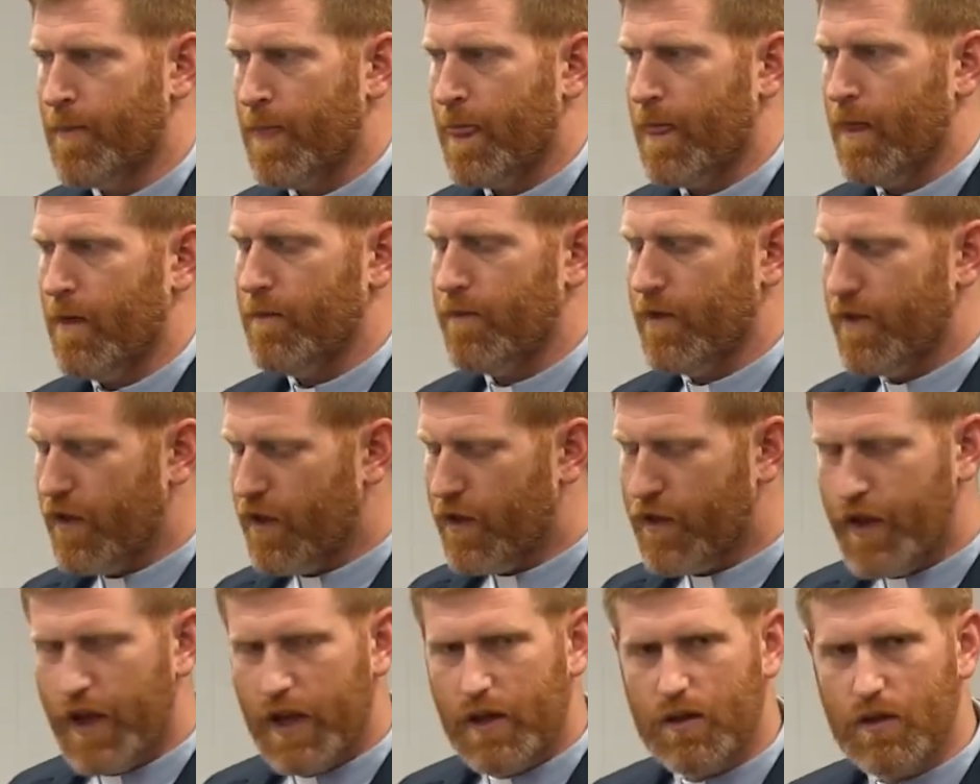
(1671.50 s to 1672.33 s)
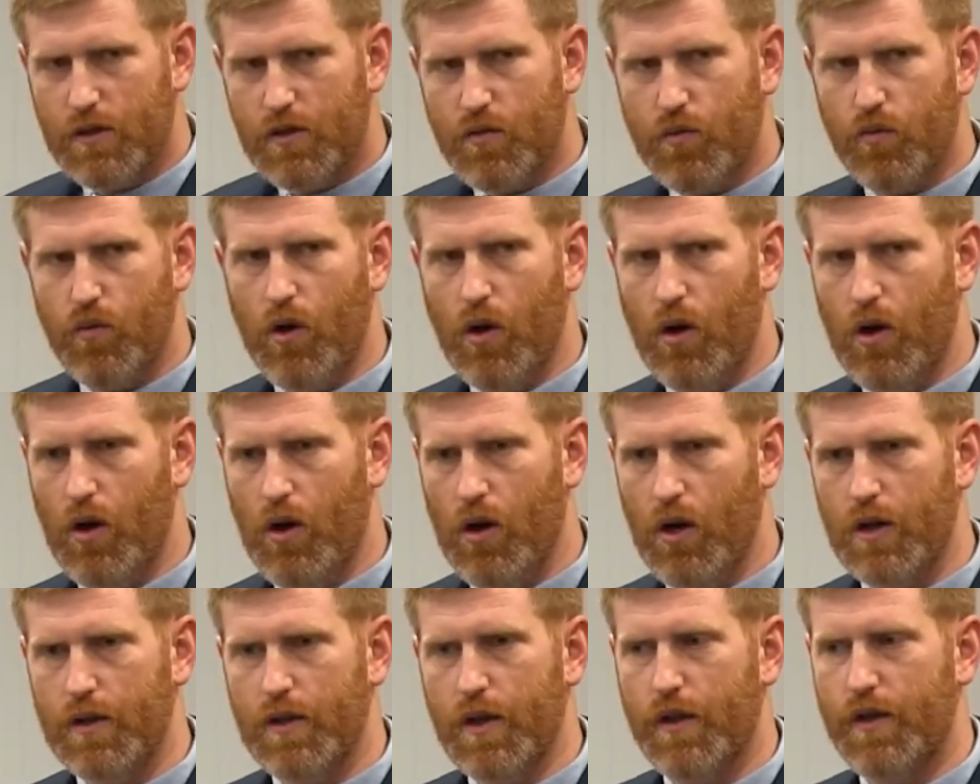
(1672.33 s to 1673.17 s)
But the thing that's
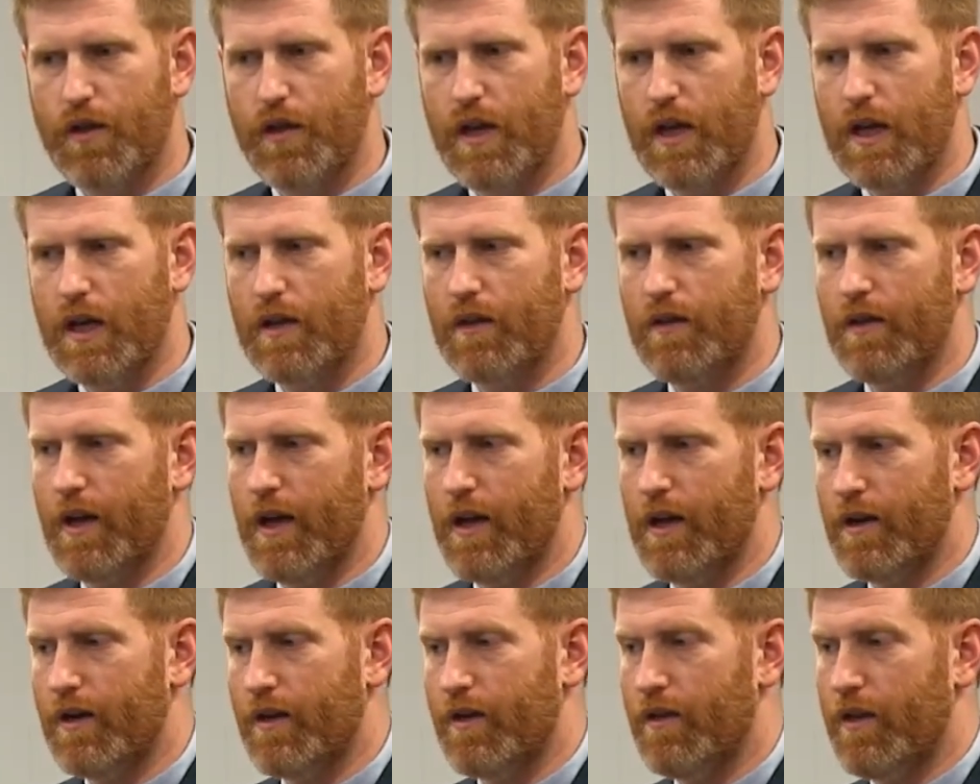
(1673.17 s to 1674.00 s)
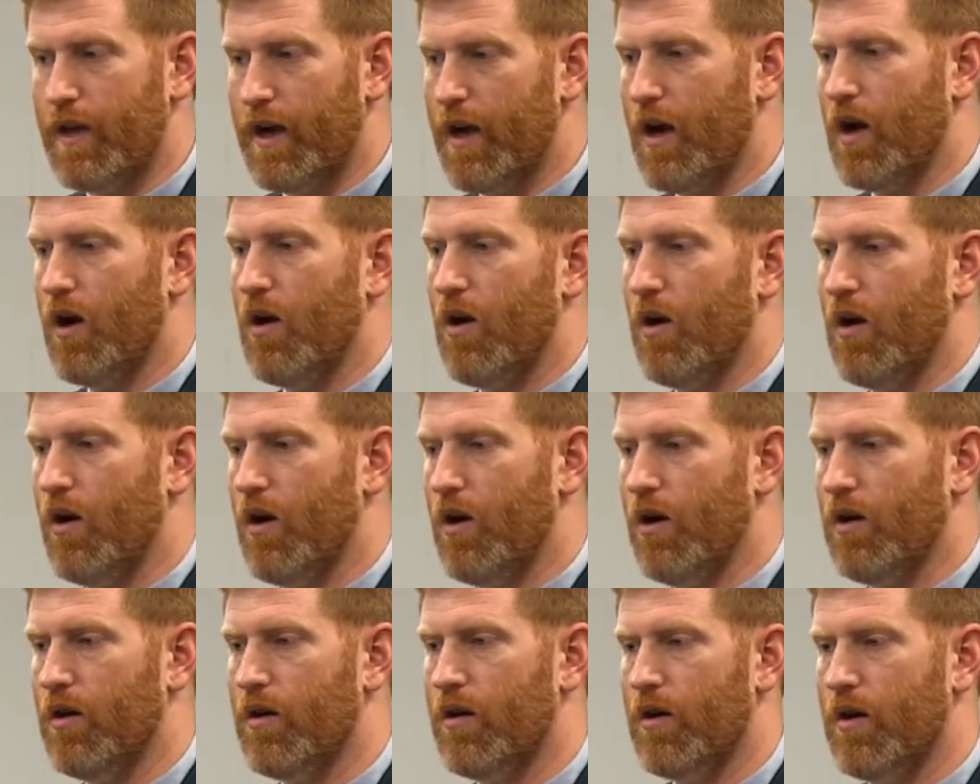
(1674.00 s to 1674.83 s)
wrong and the thing that they
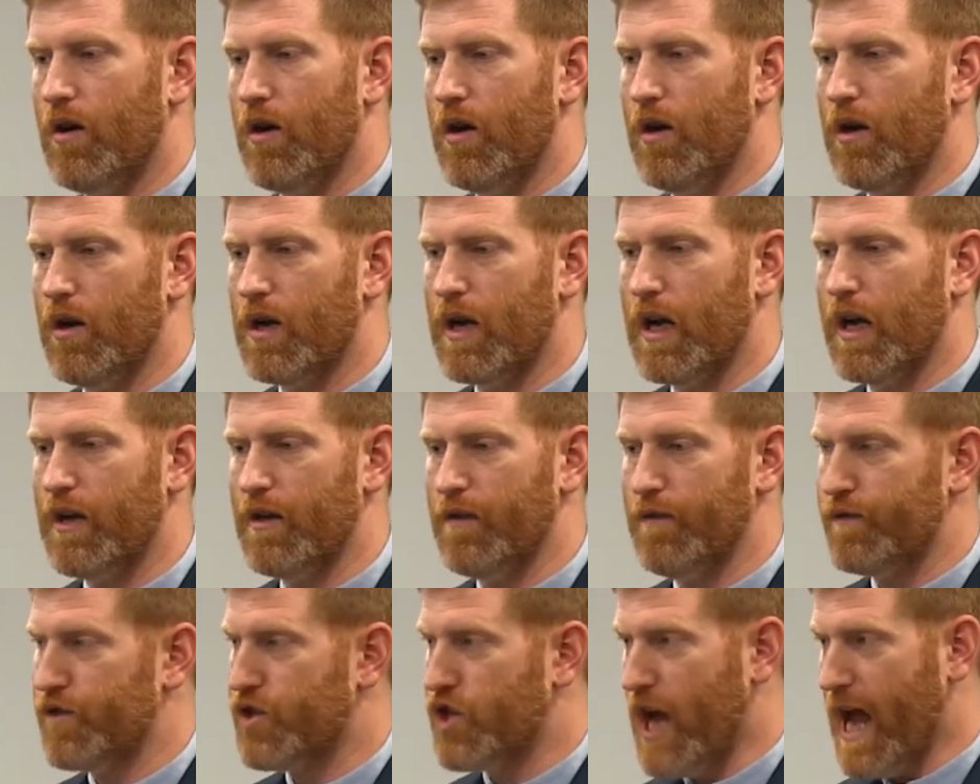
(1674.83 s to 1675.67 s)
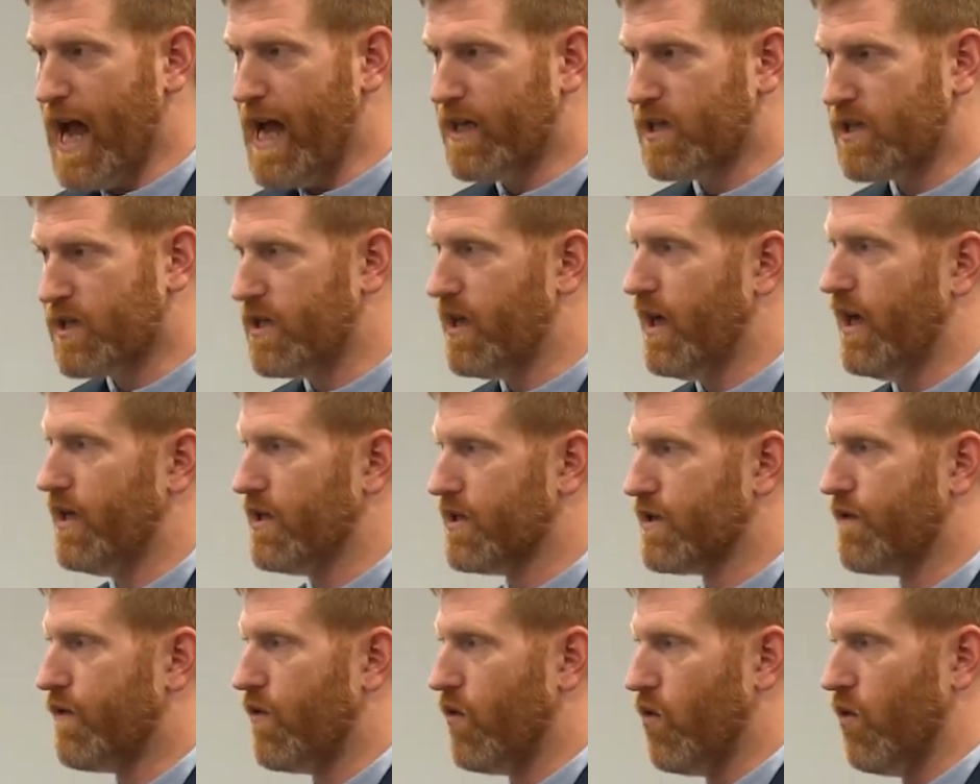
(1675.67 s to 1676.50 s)
are kind of
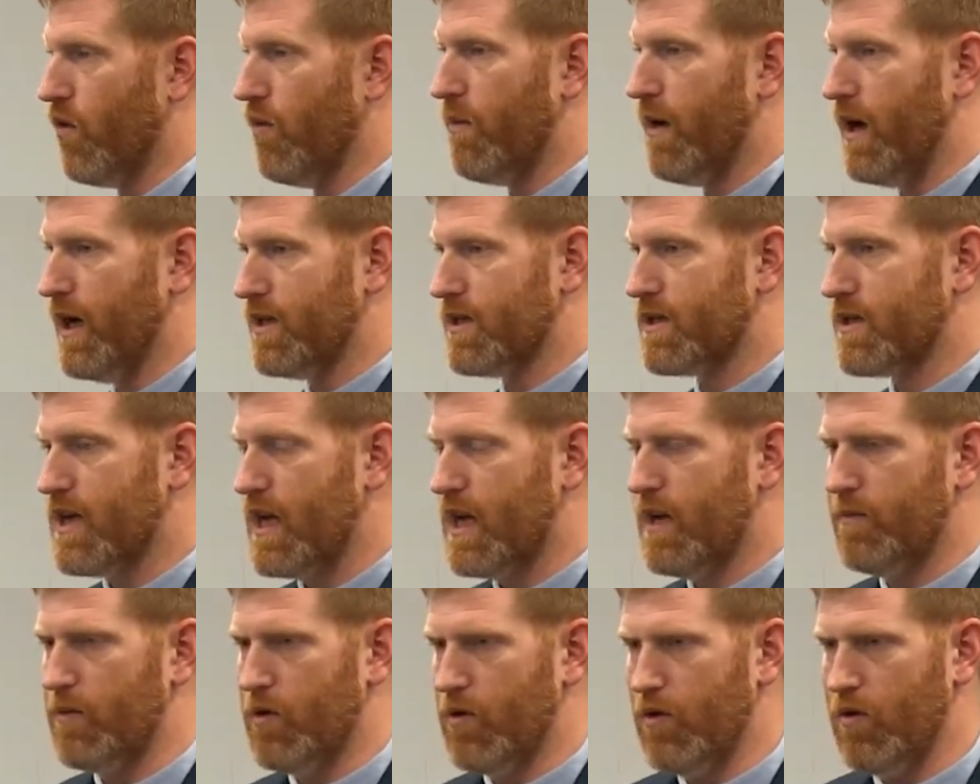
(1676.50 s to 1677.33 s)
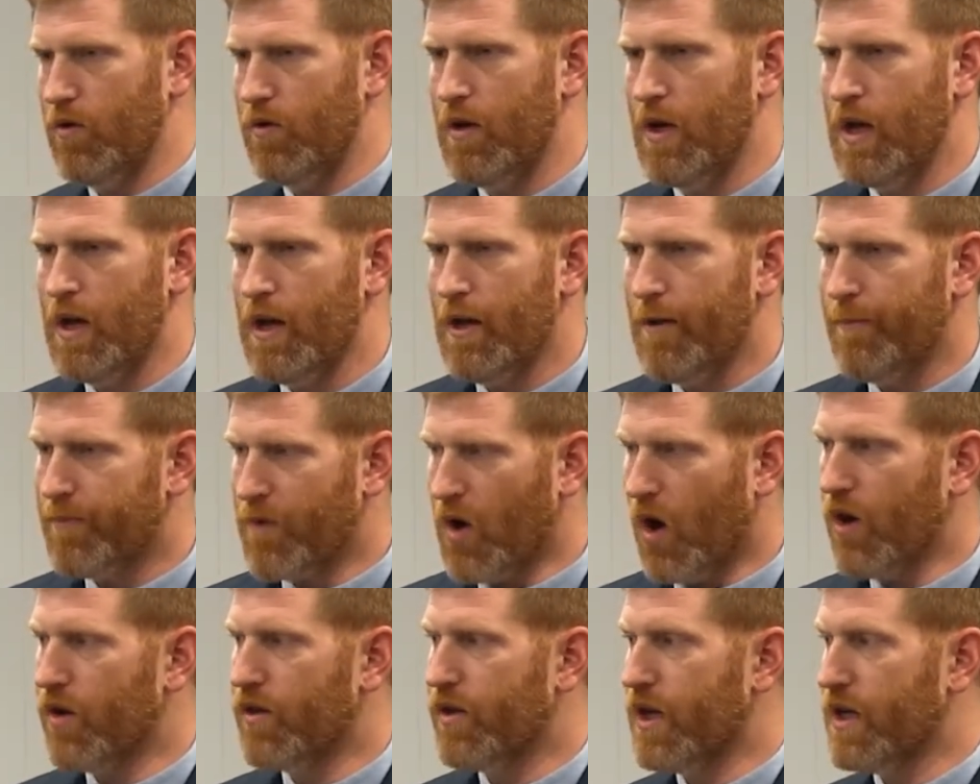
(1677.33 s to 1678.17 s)
chastised for by Samuel
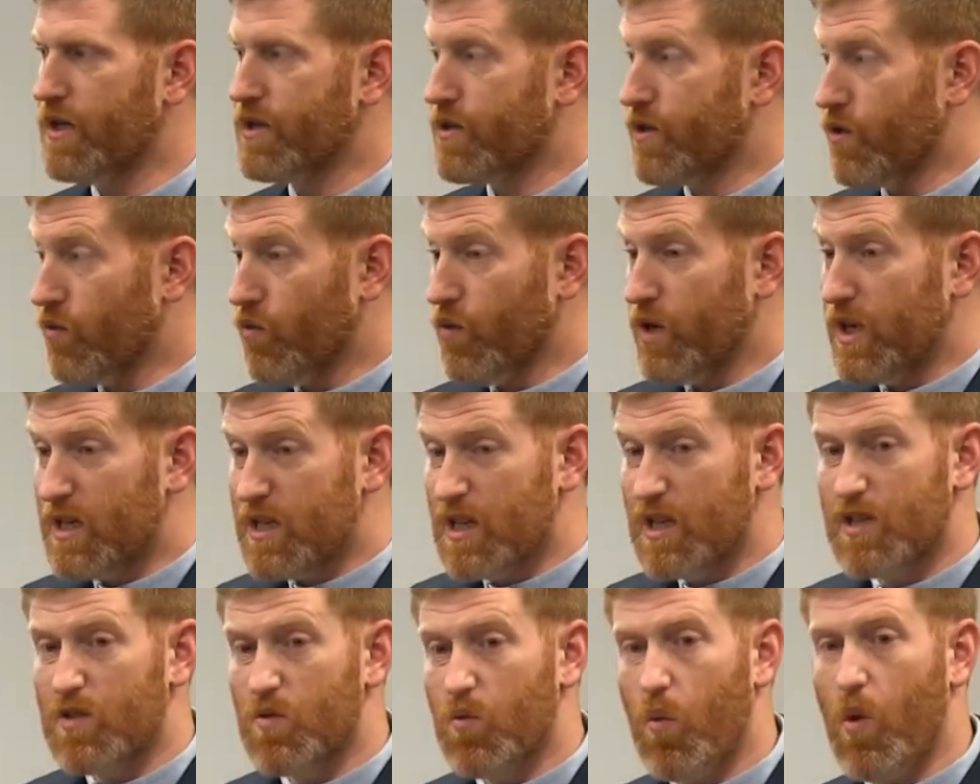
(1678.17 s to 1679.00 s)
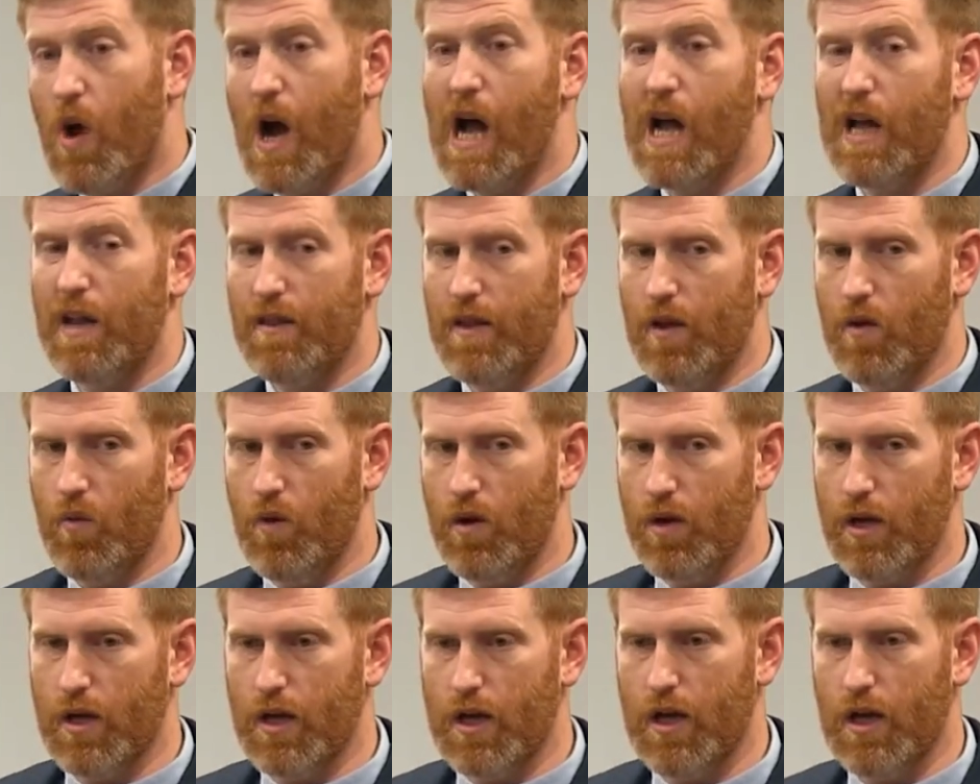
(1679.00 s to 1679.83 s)
is the reasons why they
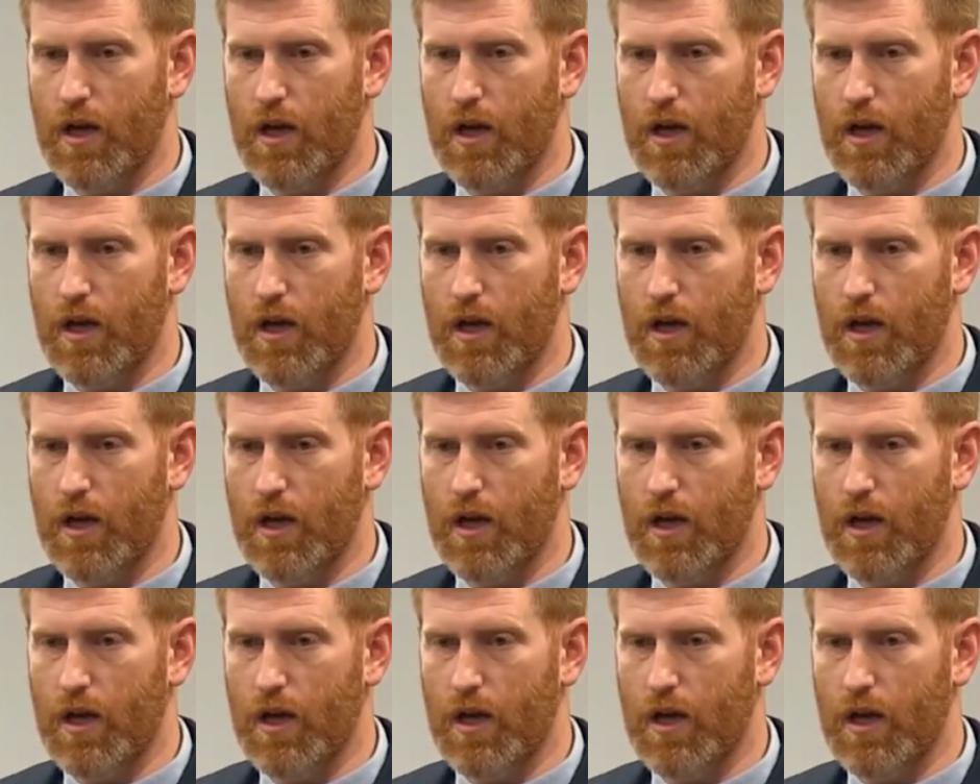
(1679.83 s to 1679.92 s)
want a king.